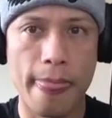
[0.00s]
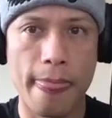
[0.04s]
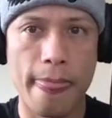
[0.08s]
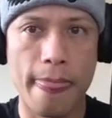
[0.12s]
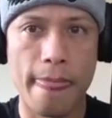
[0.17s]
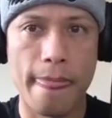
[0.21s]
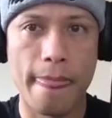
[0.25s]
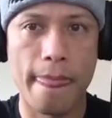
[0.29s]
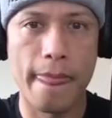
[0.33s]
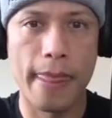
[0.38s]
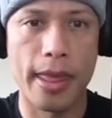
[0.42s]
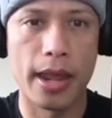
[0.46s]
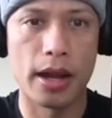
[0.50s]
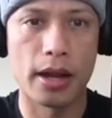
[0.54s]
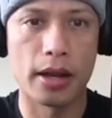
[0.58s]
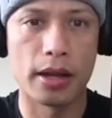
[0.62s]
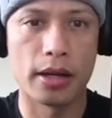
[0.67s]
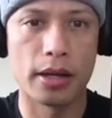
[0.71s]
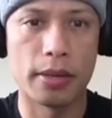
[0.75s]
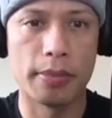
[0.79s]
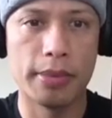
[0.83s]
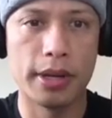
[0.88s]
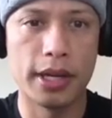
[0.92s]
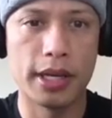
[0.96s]
and then I'm
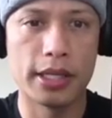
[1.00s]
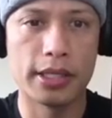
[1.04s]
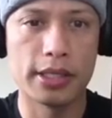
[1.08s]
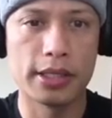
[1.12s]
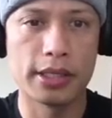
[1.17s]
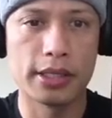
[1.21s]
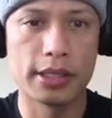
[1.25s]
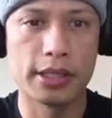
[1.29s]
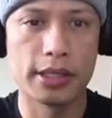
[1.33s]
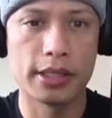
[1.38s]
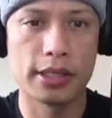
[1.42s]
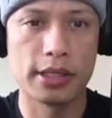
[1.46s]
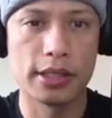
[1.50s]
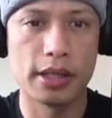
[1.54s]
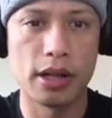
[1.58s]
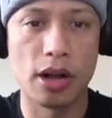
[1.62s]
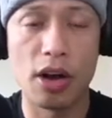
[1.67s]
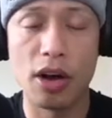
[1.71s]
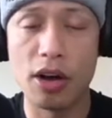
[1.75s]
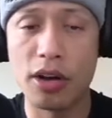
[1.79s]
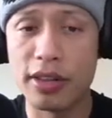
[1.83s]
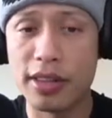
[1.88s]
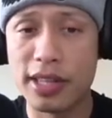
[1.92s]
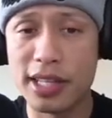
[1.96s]
gonna paste.
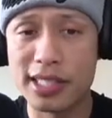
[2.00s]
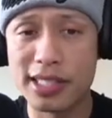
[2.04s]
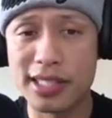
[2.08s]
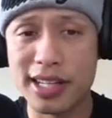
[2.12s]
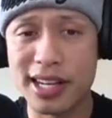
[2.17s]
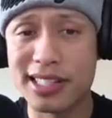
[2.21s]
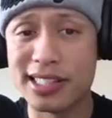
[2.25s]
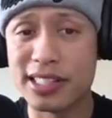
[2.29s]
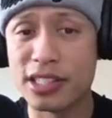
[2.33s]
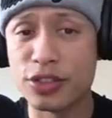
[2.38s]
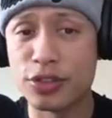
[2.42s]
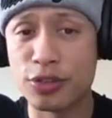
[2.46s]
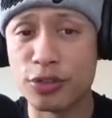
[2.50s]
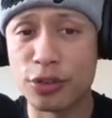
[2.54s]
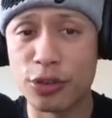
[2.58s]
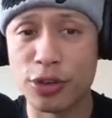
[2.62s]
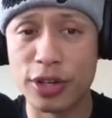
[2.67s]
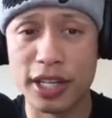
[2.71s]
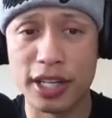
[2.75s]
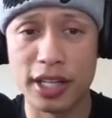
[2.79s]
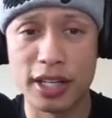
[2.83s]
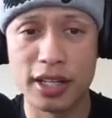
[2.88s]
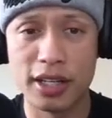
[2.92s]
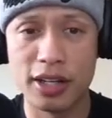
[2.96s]
All this, guys, is
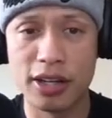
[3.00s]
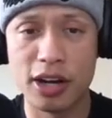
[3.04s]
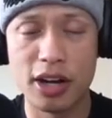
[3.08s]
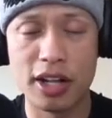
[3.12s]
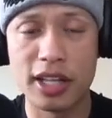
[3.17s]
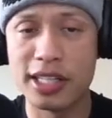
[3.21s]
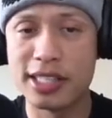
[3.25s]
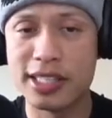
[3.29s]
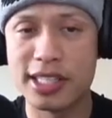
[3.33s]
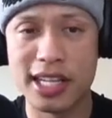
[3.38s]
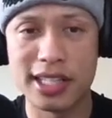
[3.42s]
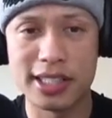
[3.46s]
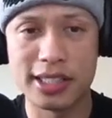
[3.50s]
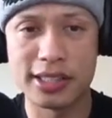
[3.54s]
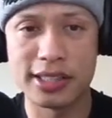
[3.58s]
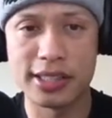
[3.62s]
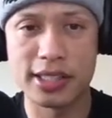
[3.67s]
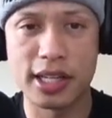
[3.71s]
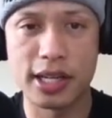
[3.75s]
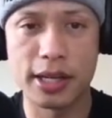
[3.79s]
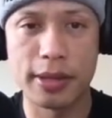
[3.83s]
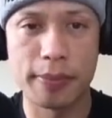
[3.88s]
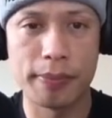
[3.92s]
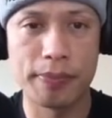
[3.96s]
free. All it takes is
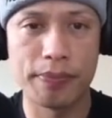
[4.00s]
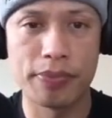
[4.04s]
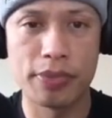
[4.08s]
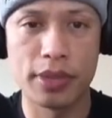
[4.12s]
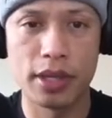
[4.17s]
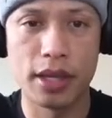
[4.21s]
time.